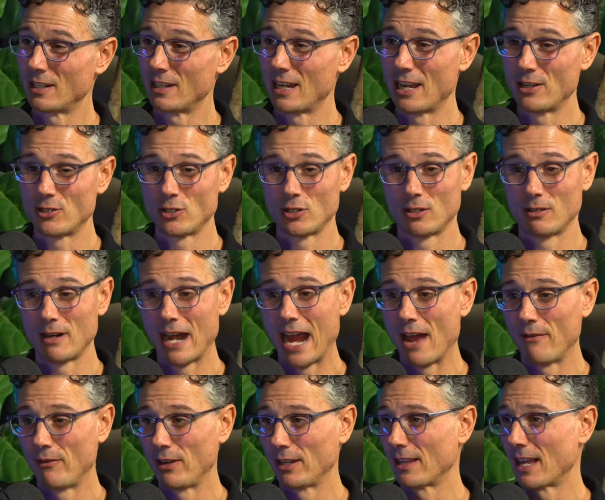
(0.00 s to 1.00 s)
And as you're
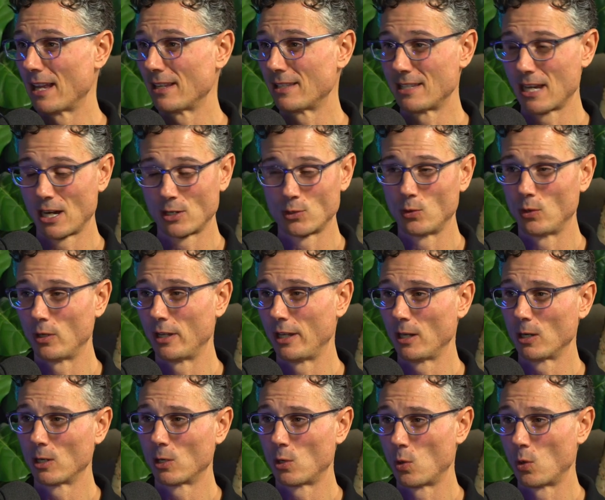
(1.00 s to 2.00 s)
having that sexual
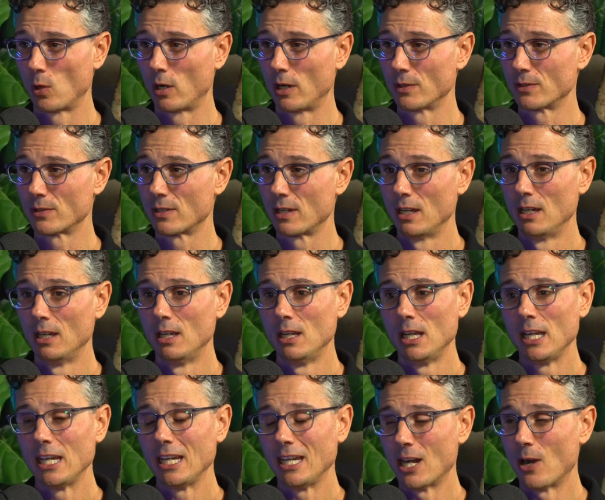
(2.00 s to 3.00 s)
intercourse,
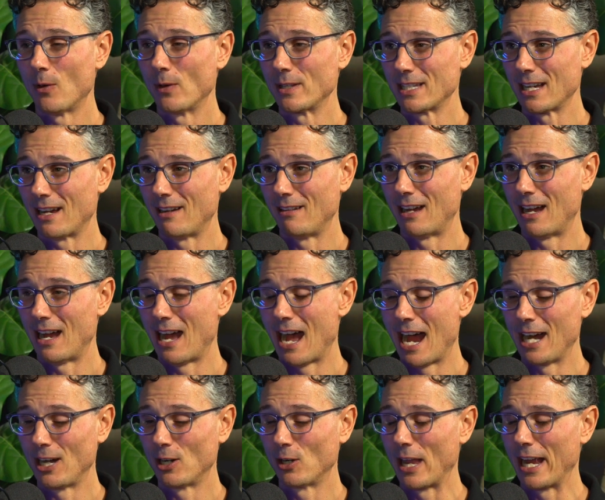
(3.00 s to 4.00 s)
it's a
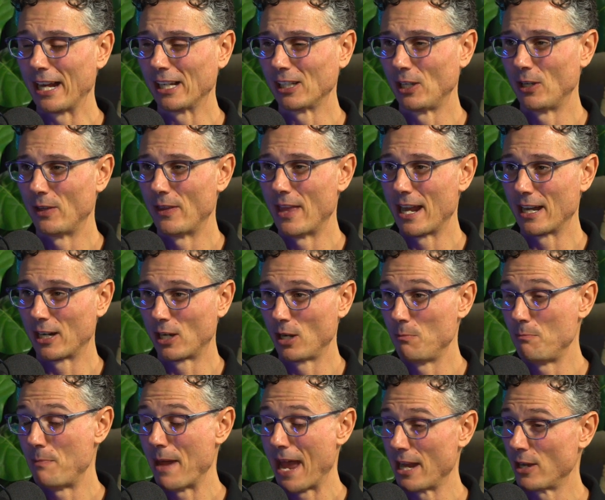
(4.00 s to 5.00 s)
higher likelihood that it
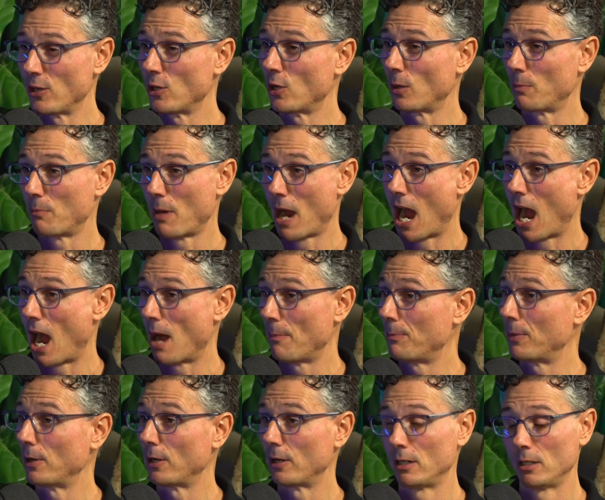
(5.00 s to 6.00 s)
could bend or
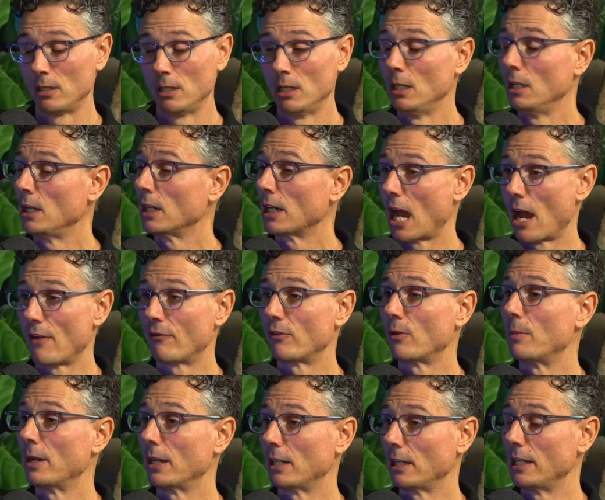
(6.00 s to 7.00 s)
pop or, God
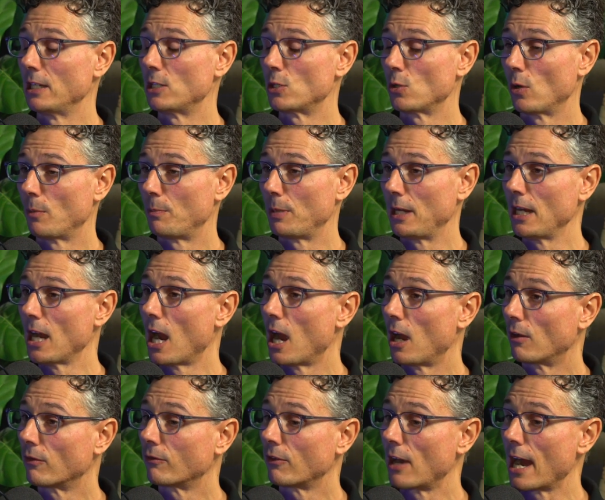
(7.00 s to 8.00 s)
forbid, lead to a
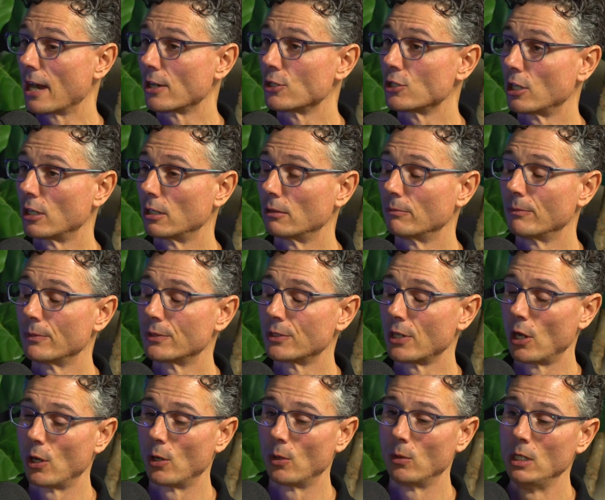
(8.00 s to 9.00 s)
penile fracture.
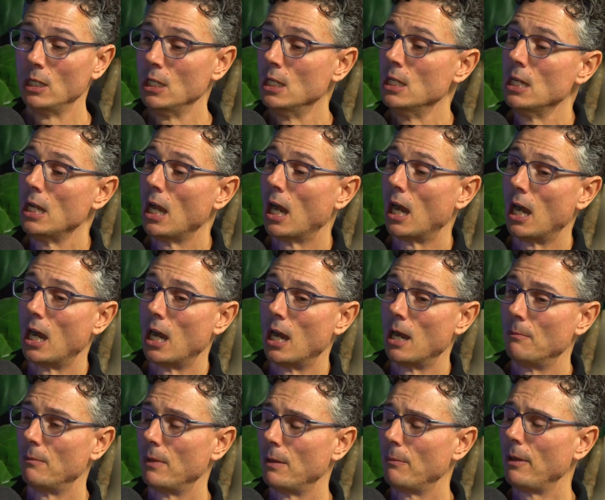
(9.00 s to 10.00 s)
So,
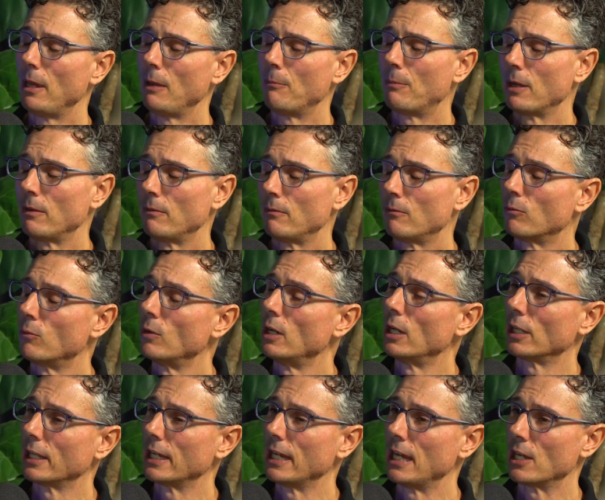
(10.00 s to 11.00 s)
but
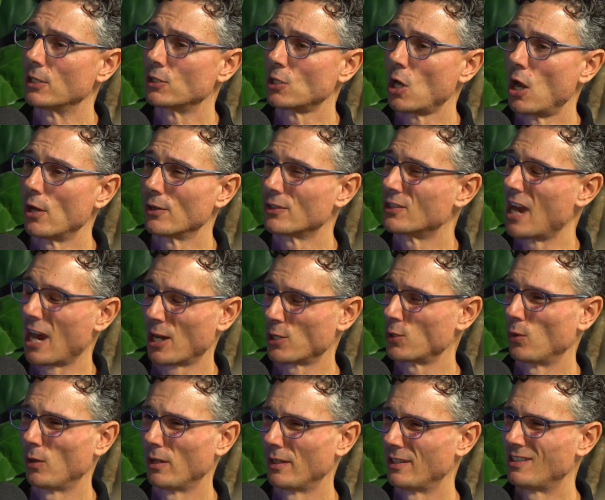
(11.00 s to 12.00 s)
really it's all
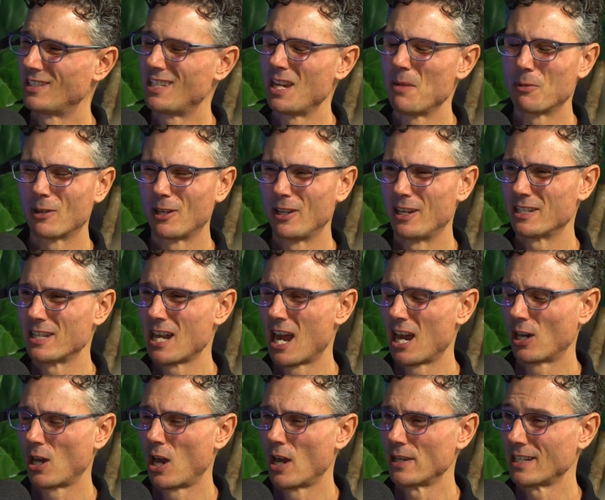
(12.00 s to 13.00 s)
sexual. It typically does
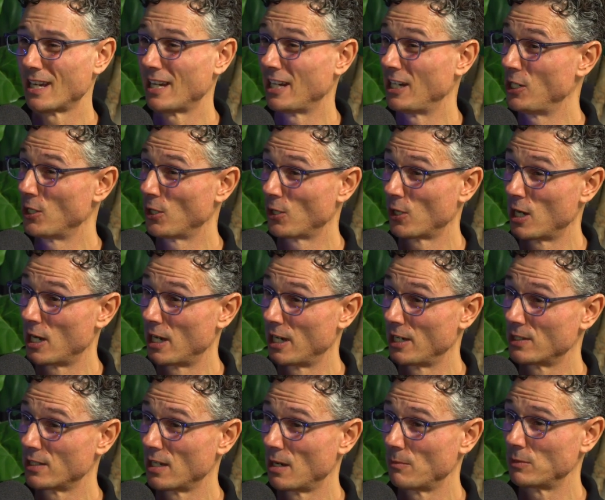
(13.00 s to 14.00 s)
not cause any
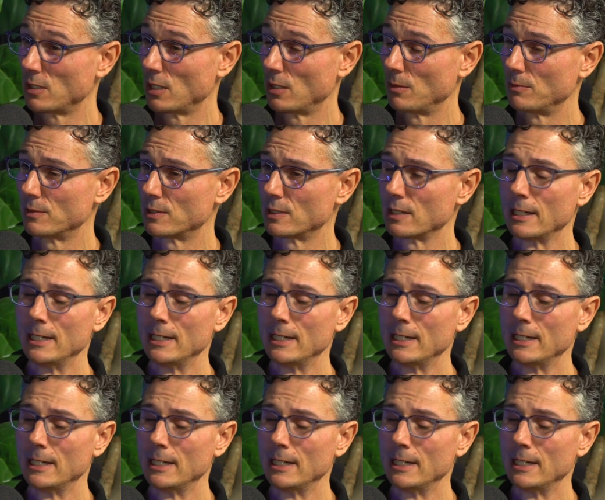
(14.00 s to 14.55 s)
urinary symptoms.